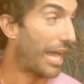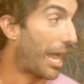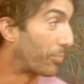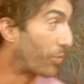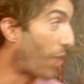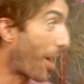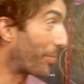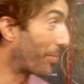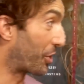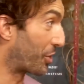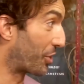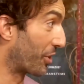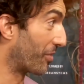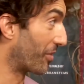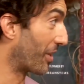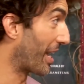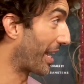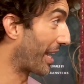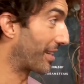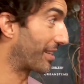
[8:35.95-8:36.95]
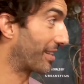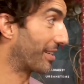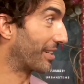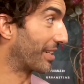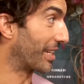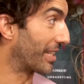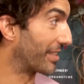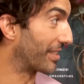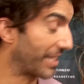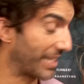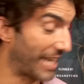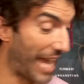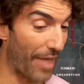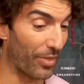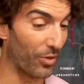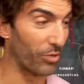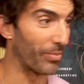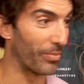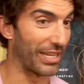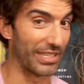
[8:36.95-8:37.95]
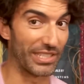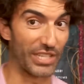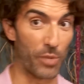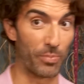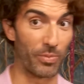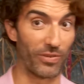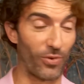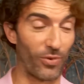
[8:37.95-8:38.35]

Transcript: adding more romantic lines to intensify the